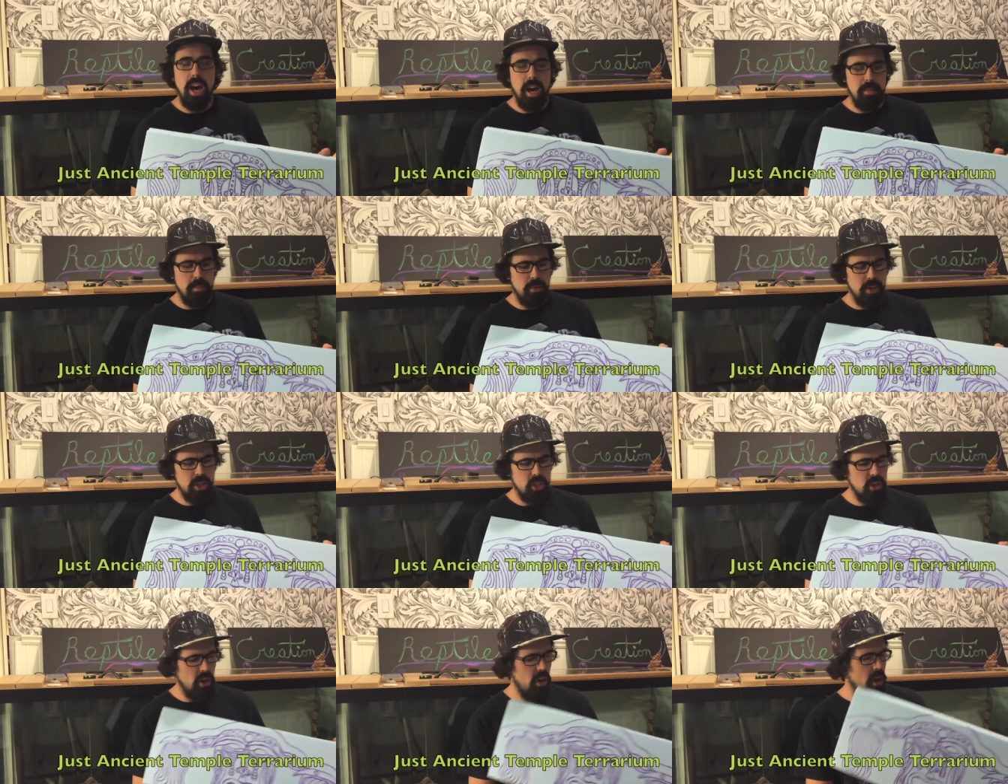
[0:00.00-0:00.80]
I'm pretty
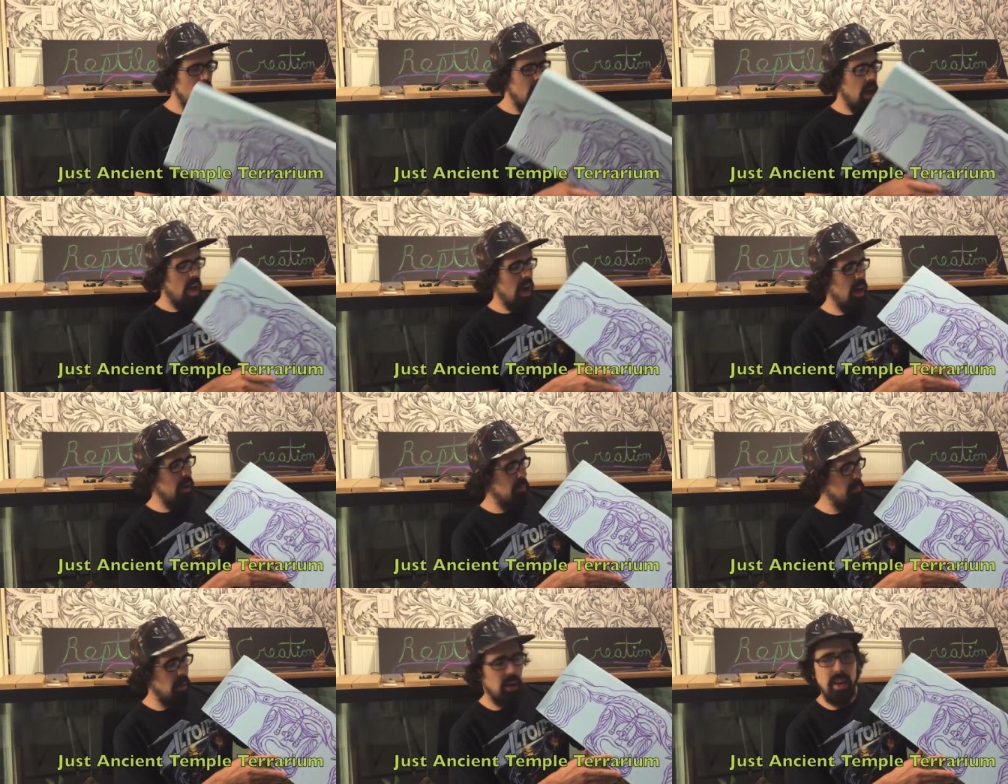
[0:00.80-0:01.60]
sure.
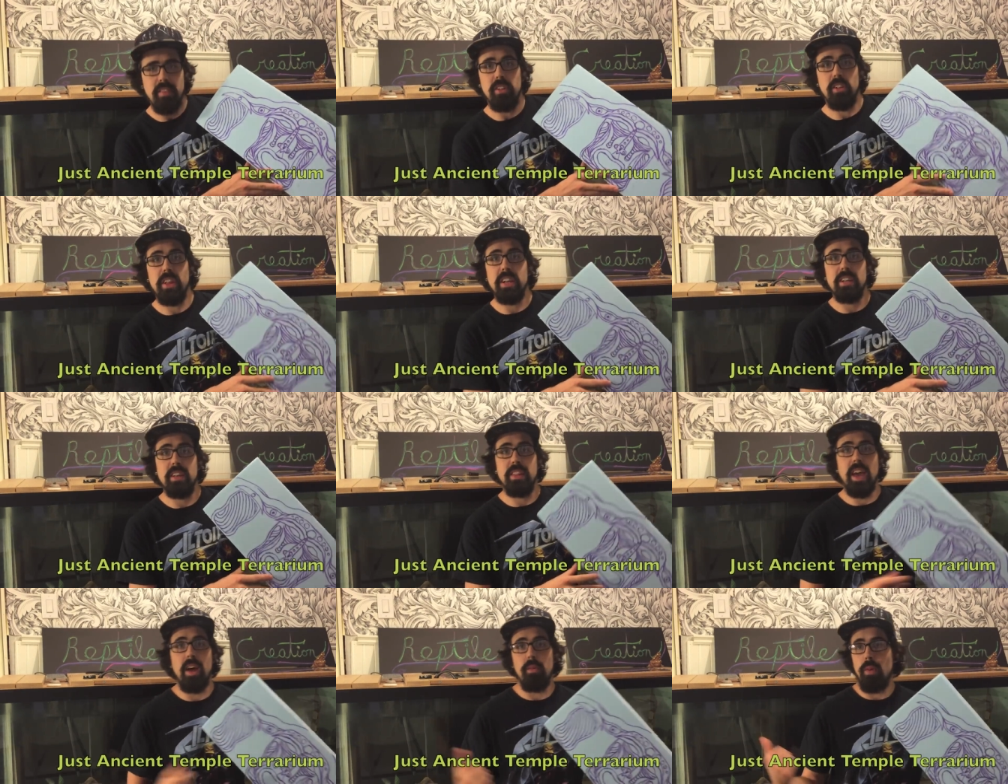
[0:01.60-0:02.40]
Um, I'll have a link to
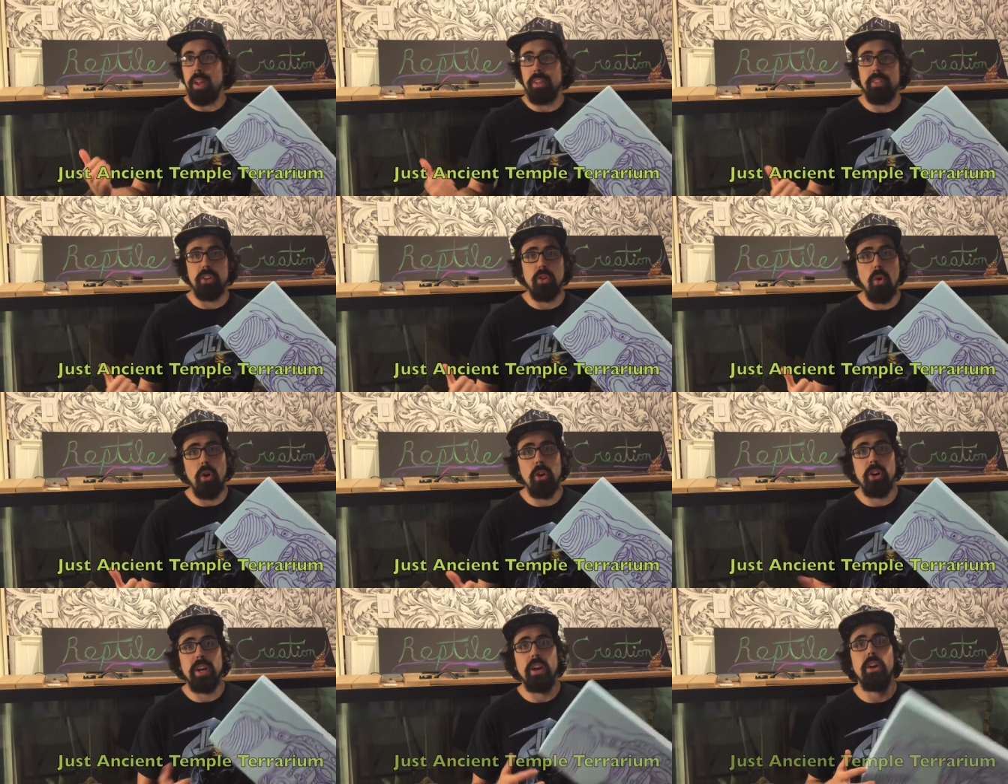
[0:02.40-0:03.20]
that right in the
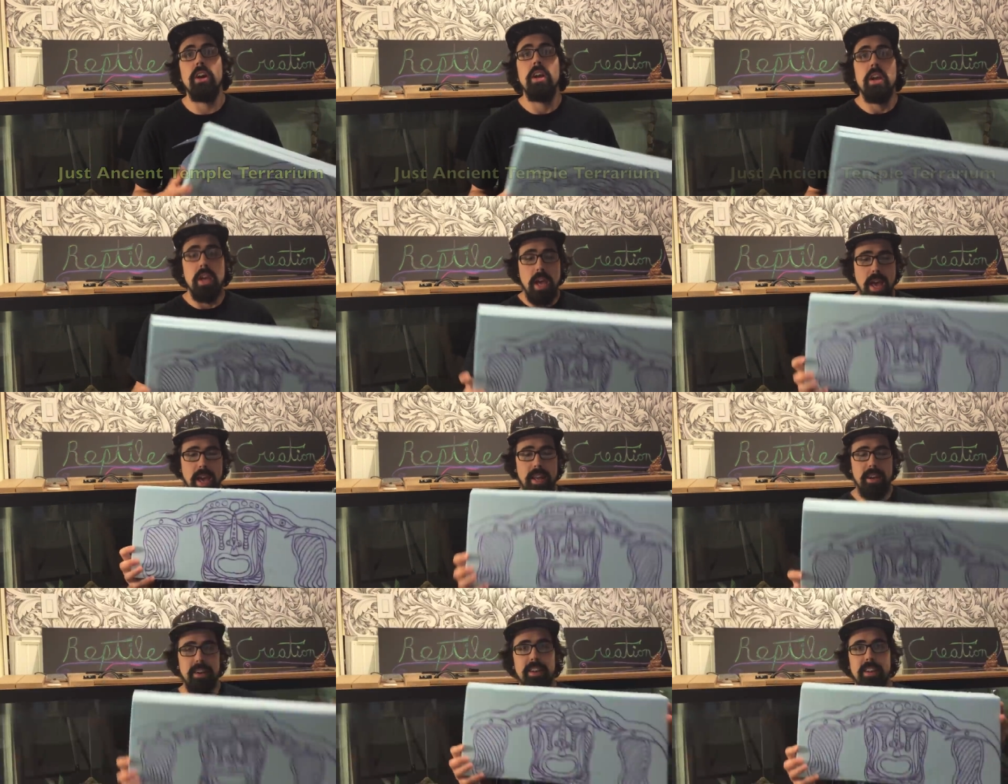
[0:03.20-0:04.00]
corner here.
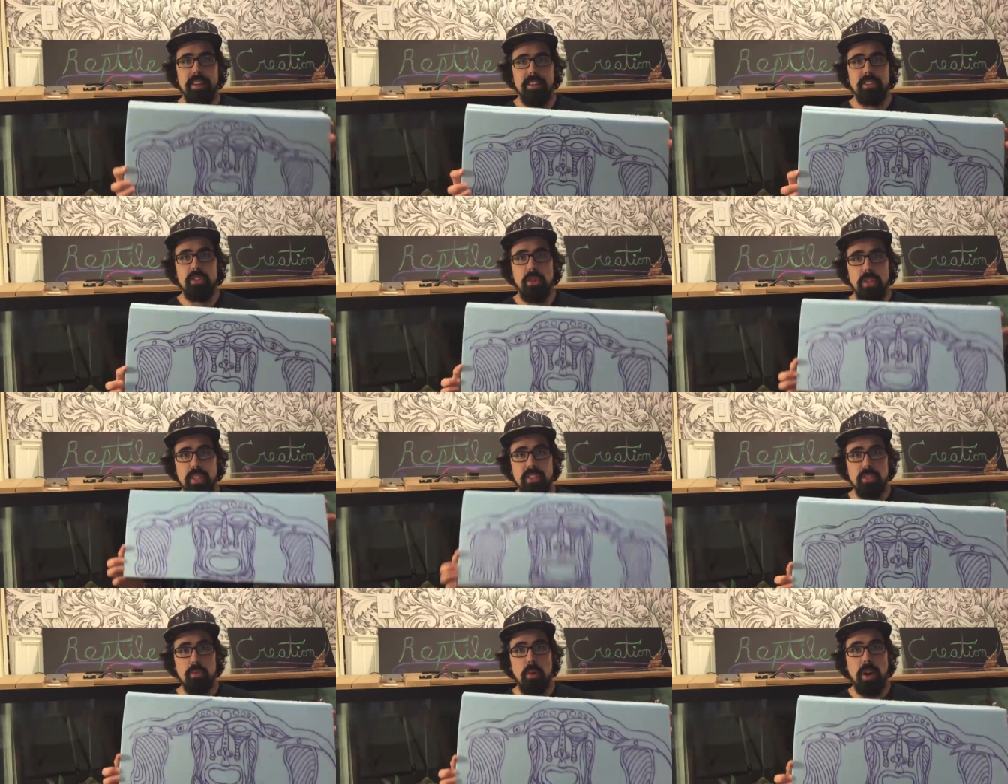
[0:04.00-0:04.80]
And so
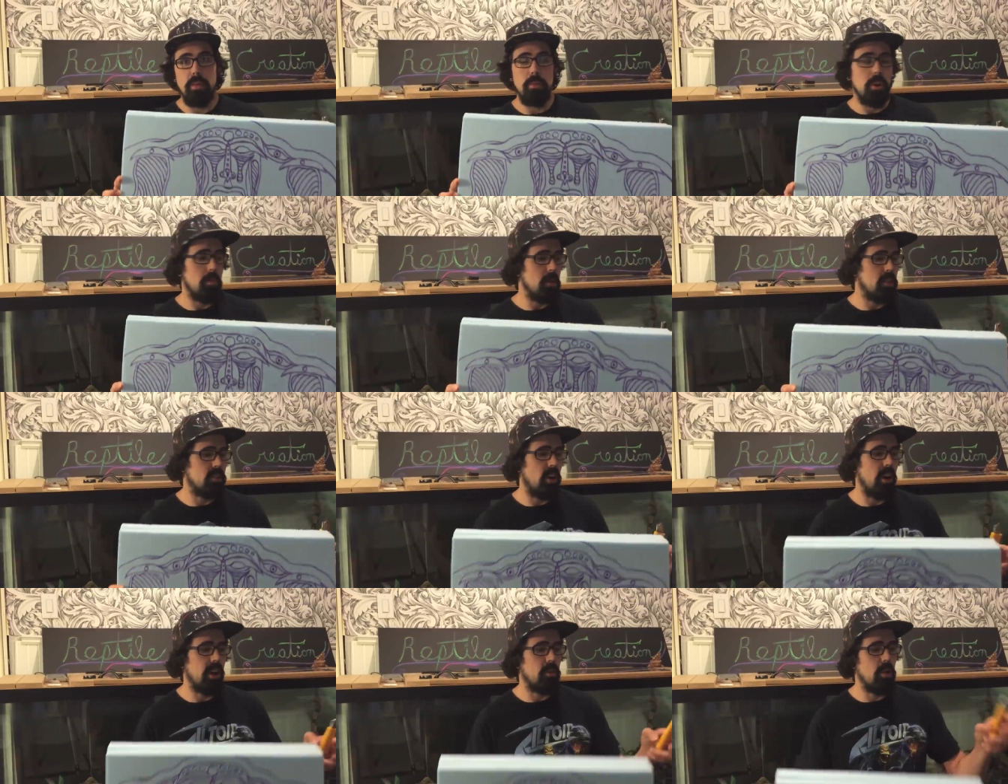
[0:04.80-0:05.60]
this is what I'm going to be
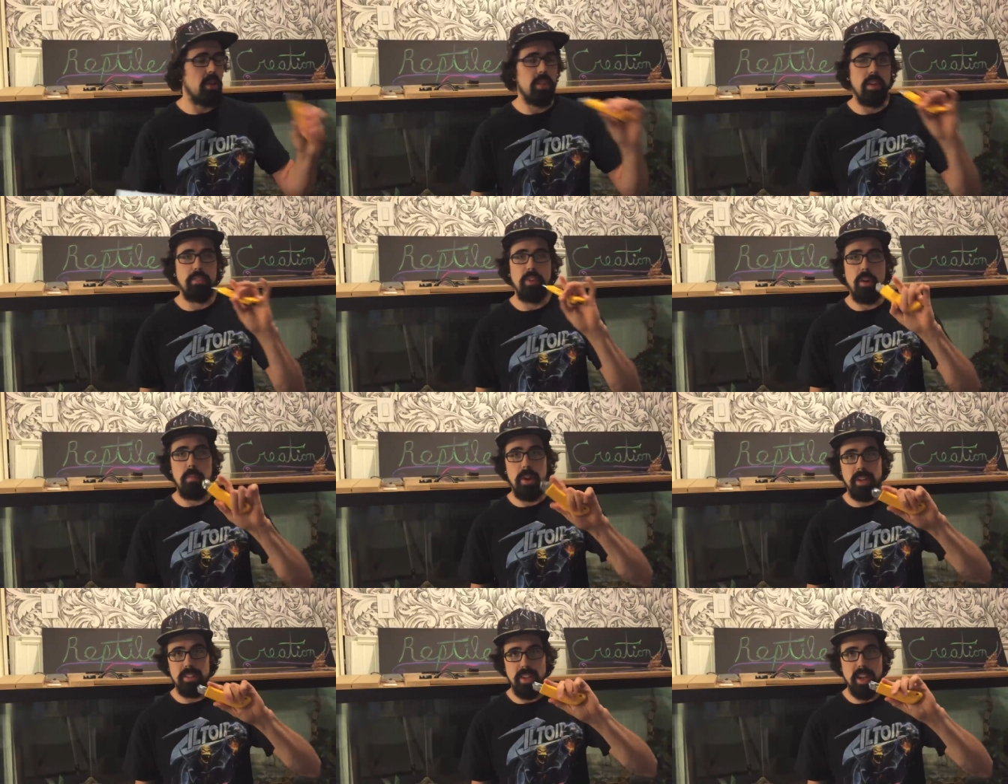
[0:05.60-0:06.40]
starting with. I've got
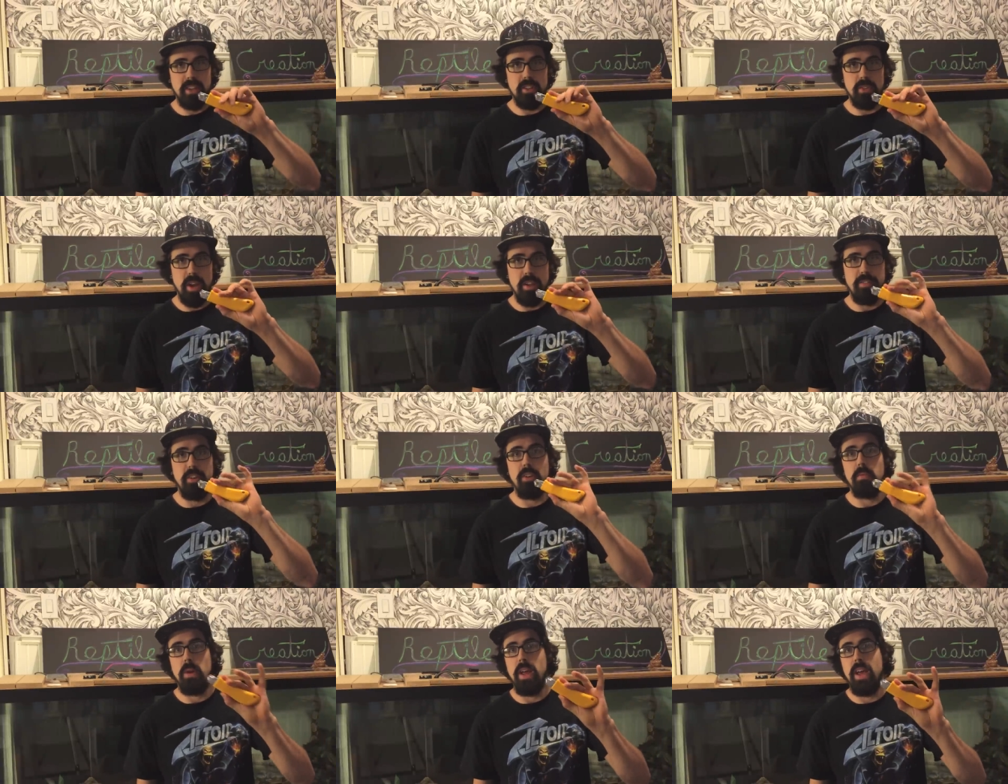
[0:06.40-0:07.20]
my X-Acto knife
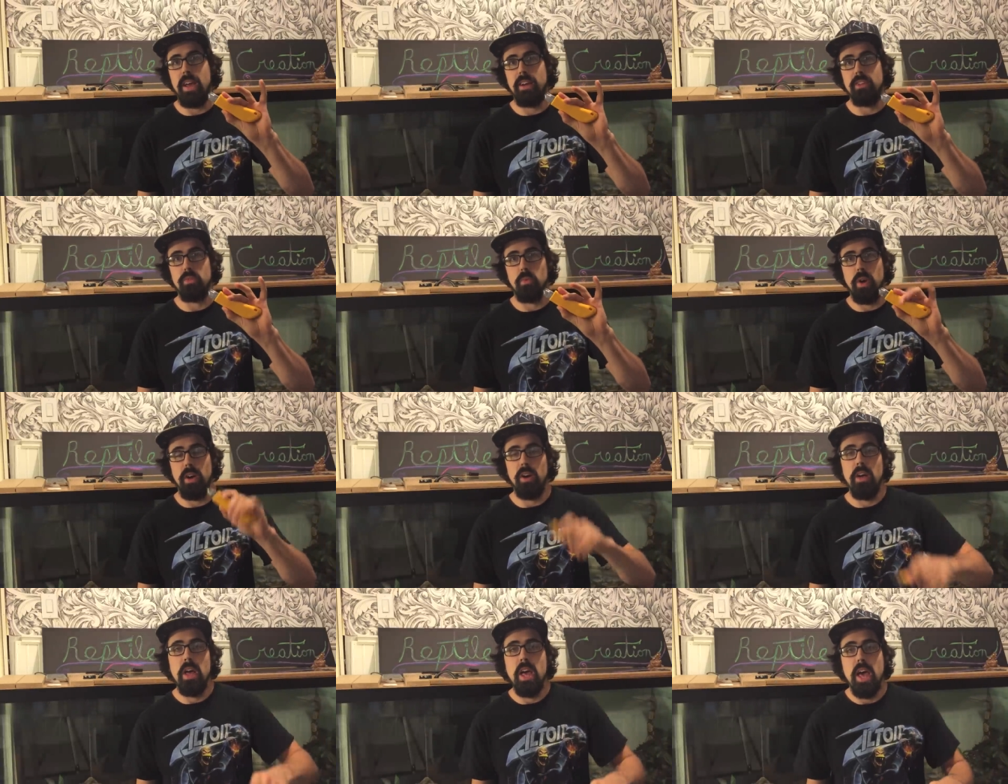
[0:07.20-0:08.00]
here in my hand as
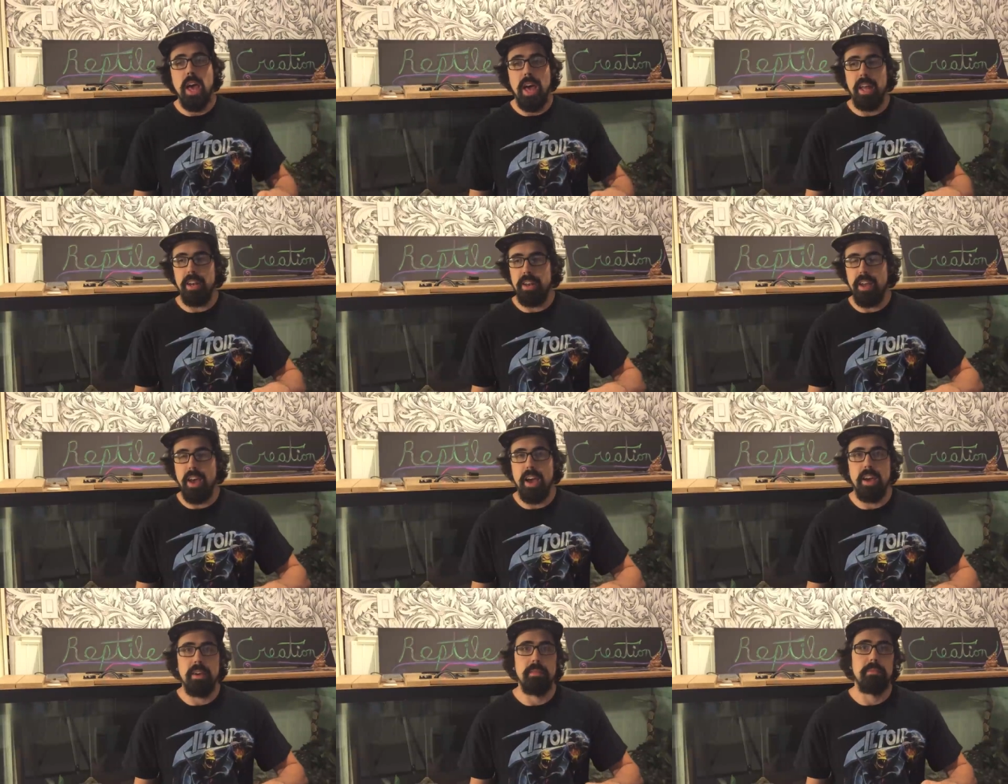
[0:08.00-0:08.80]
well. And
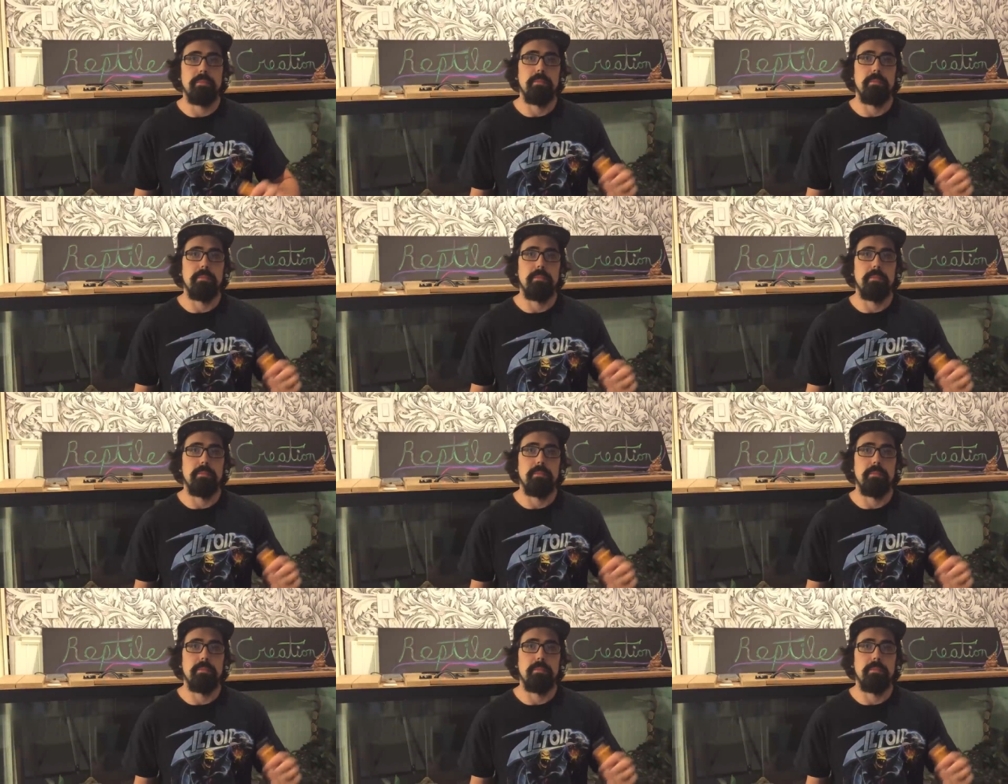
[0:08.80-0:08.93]
uh,